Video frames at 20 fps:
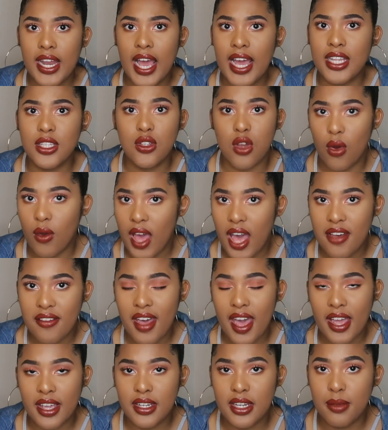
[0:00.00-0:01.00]
And I don't
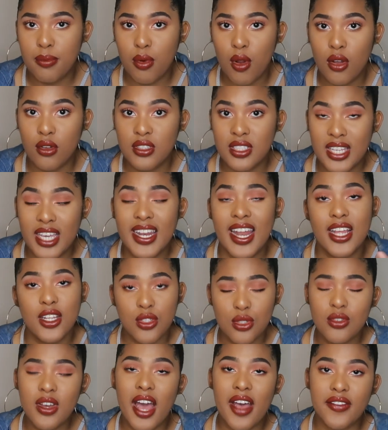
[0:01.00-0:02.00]
have acne prone skin. I
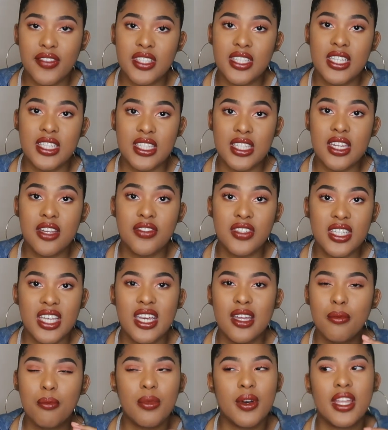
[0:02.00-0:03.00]
do have sensitive
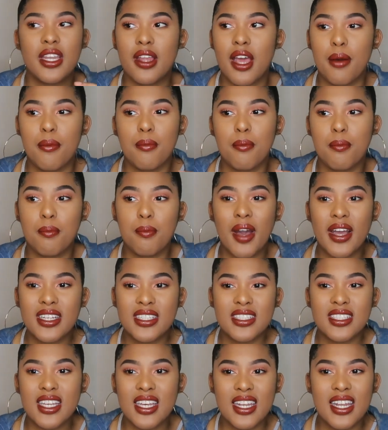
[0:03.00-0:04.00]
skin, but my
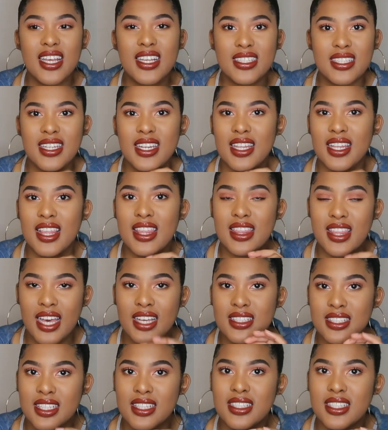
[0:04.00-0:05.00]
skin isn't
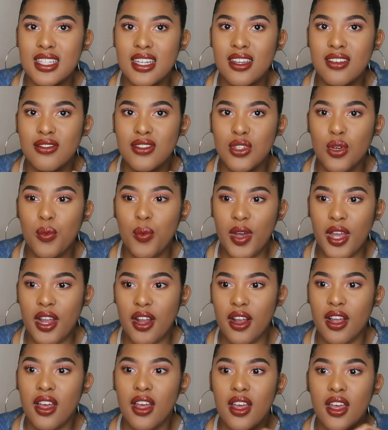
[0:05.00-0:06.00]
that sensitive to
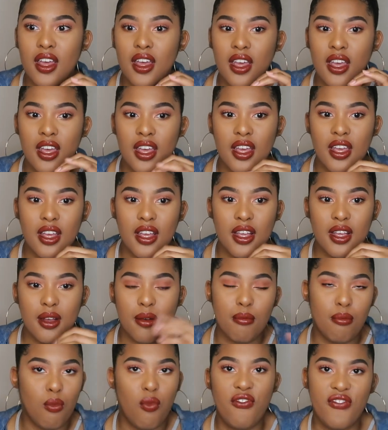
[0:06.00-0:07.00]
where
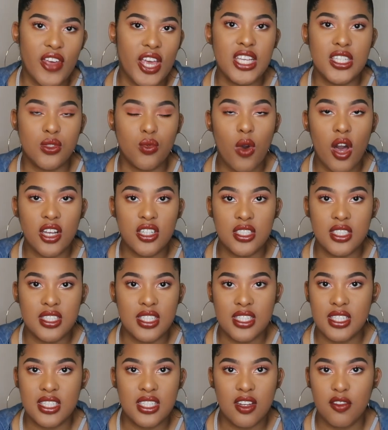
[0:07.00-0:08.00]
face
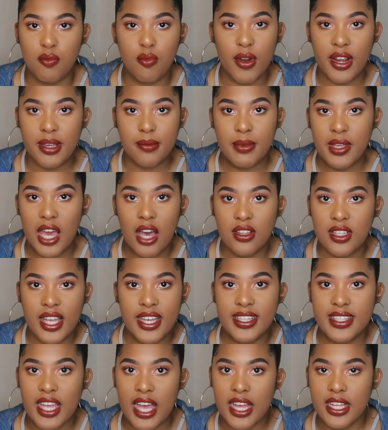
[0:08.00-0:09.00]
washes and stuff break me out.
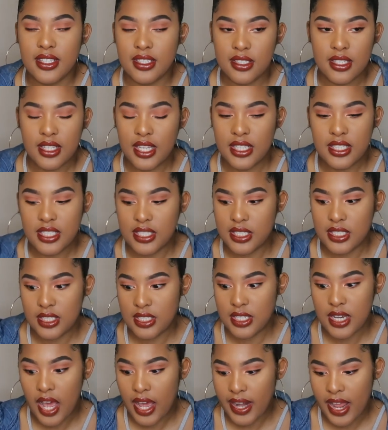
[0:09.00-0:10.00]
Like that, it
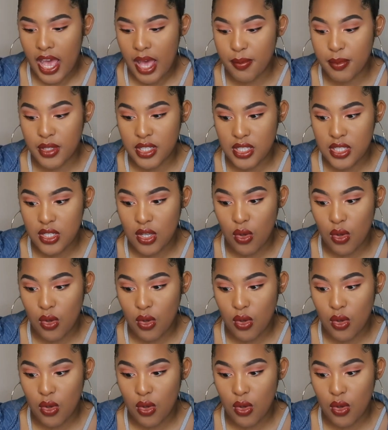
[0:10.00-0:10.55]
does not happen.